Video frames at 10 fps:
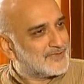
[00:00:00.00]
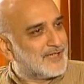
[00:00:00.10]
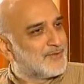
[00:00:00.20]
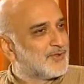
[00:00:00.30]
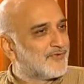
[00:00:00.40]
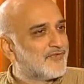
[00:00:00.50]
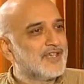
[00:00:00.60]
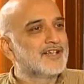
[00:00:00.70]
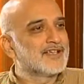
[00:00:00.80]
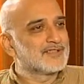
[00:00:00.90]
give you a
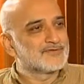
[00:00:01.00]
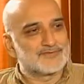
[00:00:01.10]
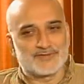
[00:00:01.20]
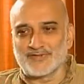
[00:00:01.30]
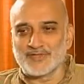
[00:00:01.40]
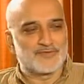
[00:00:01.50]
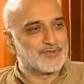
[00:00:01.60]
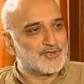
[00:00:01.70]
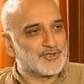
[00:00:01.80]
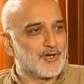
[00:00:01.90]
feeling of you know,
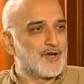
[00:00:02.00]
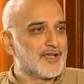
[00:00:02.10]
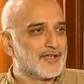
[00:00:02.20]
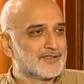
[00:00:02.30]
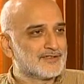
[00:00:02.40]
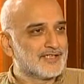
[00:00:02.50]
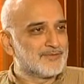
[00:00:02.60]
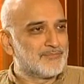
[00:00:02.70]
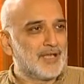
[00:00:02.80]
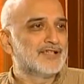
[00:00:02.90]
the joy and the
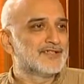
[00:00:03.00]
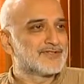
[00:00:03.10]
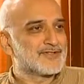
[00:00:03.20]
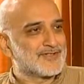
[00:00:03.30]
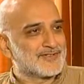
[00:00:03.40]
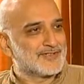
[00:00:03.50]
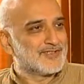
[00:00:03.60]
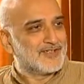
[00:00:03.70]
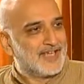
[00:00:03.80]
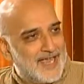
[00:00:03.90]
ebullience
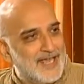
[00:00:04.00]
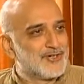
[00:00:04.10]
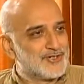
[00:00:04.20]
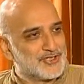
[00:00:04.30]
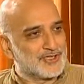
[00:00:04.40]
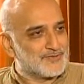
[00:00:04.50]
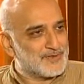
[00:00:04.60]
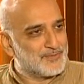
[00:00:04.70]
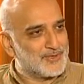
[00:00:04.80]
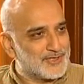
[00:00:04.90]
and the energy of
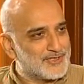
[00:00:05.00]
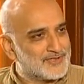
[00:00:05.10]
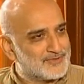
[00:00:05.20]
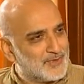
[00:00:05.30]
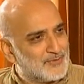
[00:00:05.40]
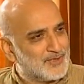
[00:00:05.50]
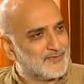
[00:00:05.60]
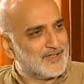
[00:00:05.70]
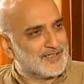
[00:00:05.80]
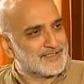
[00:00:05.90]
sport. What were your
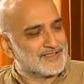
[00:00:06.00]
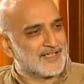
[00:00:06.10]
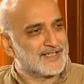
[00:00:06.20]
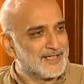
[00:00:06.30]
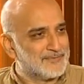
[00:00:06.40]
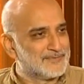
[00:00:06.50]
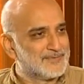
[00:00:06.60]
feelings at that time?